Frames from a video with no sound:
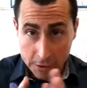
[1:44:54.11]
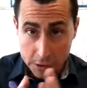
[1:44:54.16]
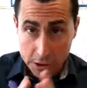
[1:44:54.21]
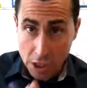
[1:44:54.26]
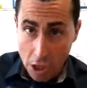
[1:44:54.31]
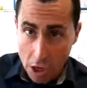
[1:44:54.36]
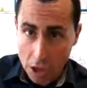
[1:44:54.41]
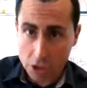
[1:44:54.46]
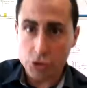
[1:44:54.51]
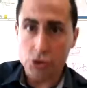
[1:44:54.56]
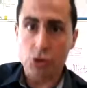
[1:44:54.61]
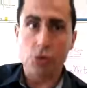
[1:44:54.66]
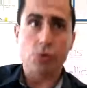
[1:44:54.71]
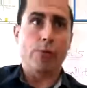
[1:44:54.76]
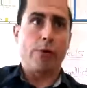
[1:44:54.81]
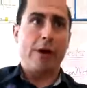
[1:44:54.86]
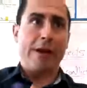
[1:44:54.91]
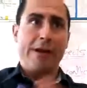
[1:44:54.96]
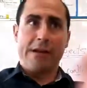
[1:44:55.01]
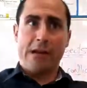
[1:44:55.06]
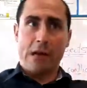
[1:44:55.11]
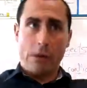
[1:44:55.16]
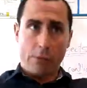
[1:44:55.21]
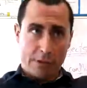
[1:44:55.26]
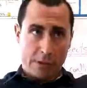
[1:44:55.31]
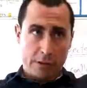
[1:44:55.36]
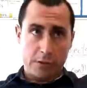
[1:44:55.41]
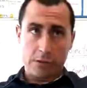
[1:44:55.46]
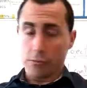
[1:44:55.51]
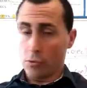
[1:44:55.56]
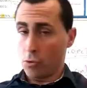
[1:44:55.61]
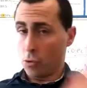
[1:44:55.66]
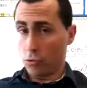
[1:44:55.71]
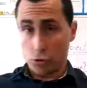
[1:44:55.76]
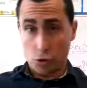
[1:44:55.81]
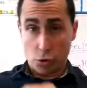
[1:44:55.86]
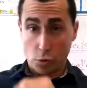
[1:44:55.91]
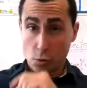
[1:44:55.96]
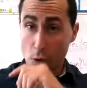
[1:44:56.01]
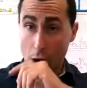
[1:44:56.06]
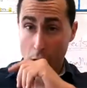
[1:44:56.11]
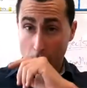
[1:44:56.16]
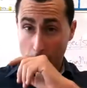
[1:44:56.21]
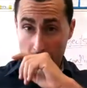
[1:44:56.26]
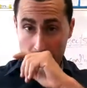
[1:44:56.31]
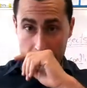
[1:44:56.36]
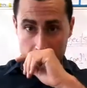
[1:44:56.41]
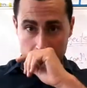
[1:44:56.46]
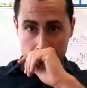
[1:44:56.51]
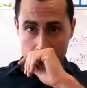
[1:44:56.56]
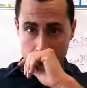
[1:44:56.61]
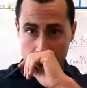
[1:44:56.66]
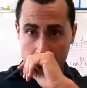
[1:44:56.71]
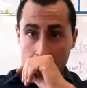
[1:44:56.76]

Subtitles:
taught you right now in 2 hours,